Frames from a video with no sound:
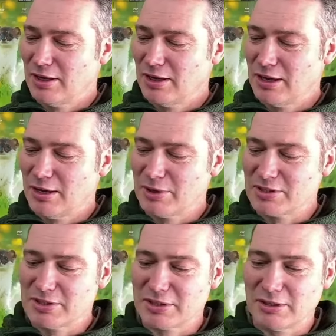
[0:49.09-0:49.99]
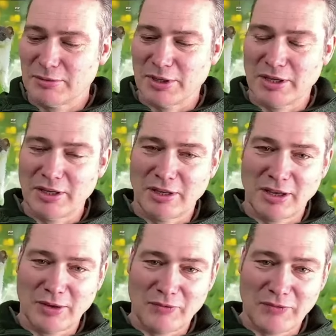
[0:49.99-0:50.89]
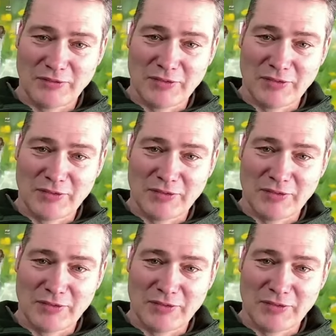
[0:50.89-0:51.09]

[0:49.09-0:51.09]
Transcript: But this is going to be hopefully a